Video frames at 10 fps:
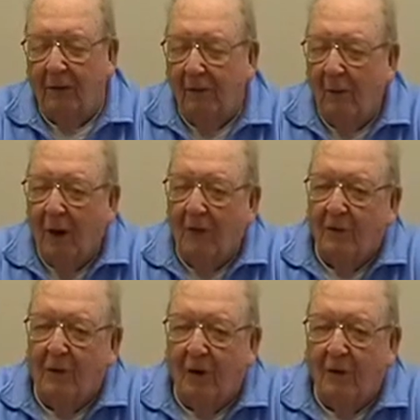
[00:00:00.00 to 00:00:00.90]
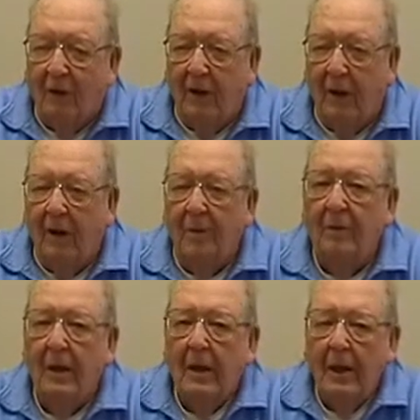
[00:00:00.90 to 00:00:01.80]
the barge of dirt there
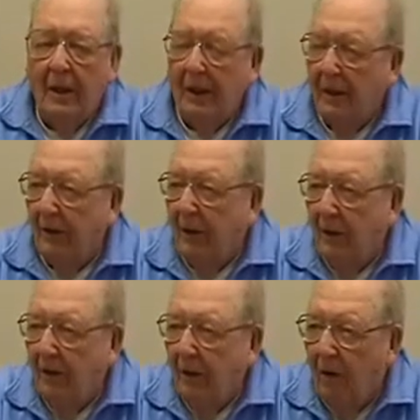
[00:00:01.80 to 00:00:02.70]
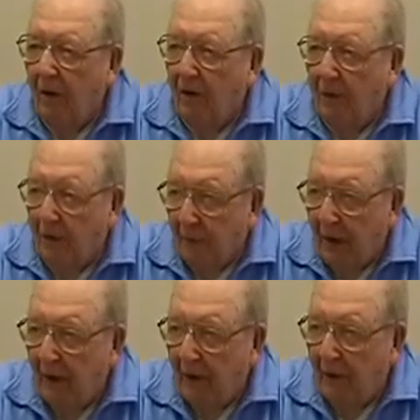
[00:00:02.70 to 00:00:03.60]
and continued on to
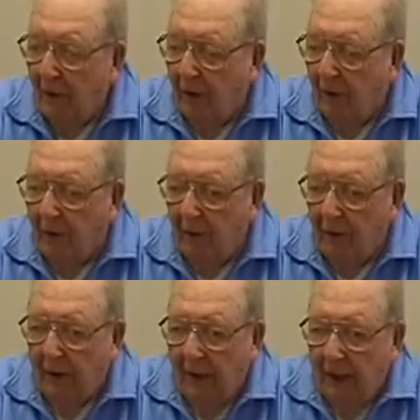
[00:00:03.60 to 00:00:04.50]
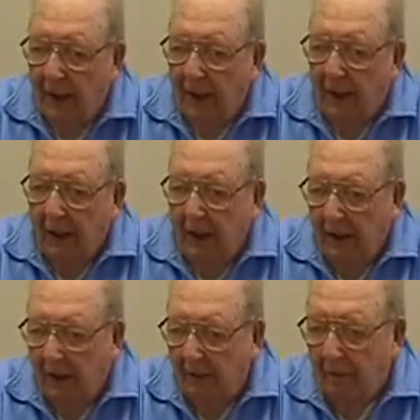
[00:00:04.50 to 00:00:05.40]
Japan, where that we,
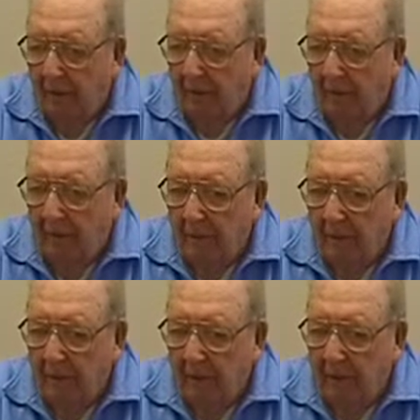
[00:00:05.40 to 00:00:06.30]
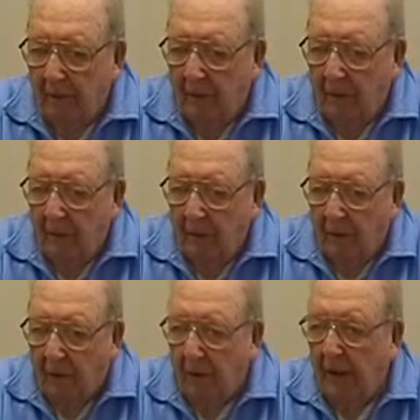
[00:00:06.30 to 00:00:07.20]
uh,
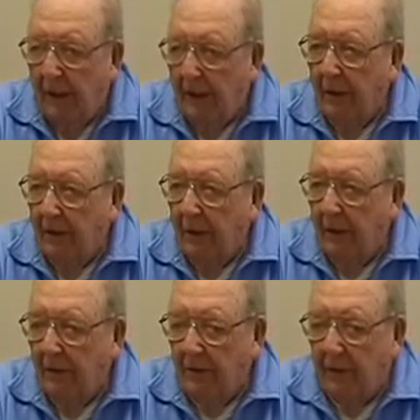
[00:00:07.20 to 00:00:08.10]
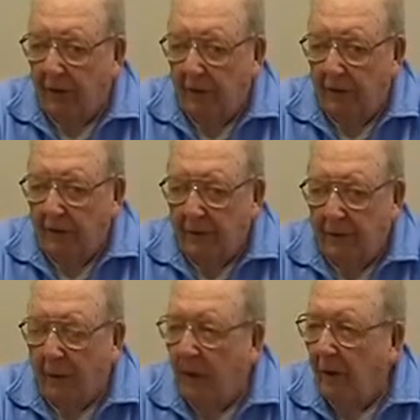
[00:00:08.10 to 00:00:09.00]
where they needed these uh,
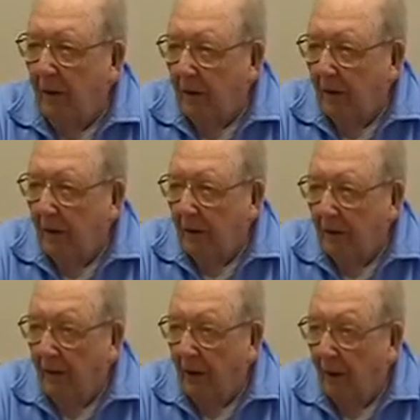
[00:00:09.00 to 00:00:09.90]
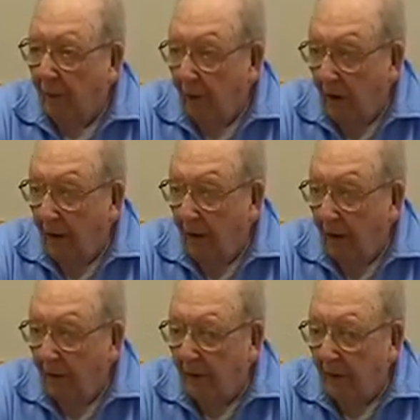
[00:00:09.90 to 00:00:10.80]
small yard wa
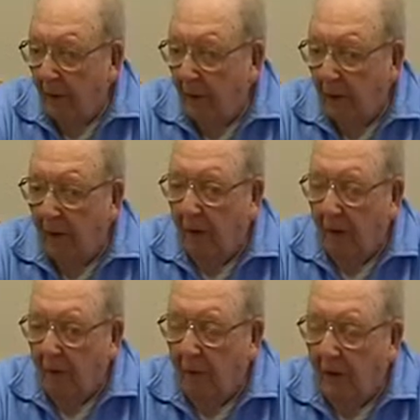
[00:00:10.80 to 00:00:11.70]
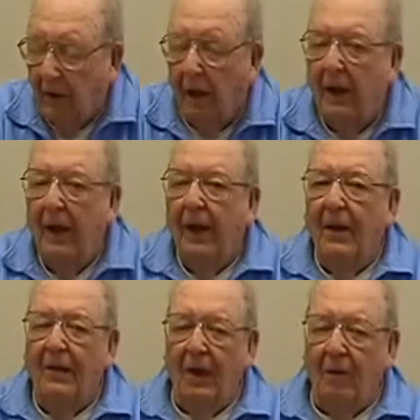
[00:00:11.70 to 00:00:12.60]
uh, oiler and the yard water.
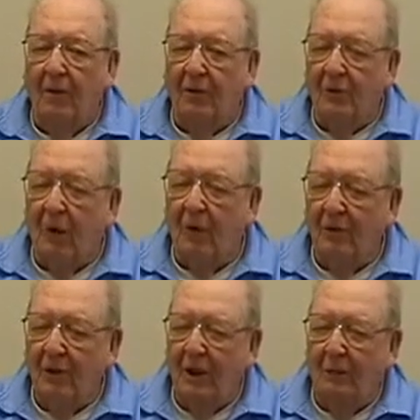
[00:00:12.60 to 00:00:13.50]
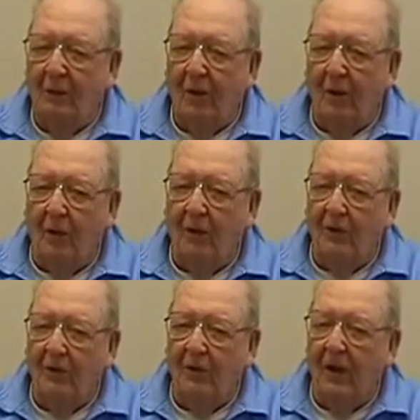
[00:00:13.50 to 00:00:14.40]
They were small ships that looked
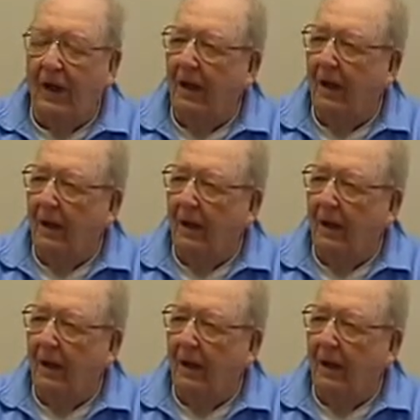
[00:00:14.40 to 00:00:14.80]
just like